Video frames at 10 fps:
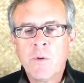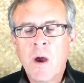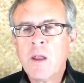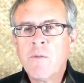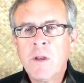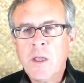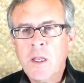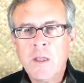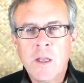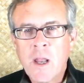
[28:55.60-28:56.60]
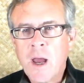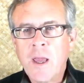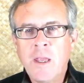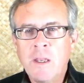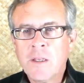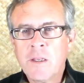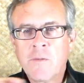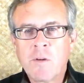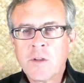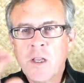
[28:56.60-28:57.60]
not even needing the nine
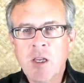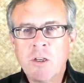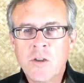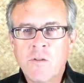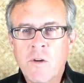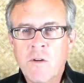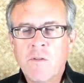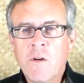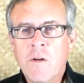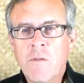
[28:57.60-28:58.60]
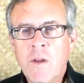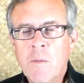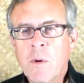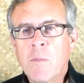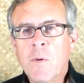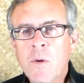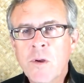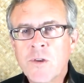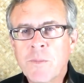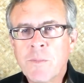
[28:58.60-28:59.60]
different stages of of, of Nyingma
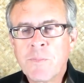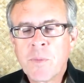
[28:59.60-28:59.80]
Buddhism.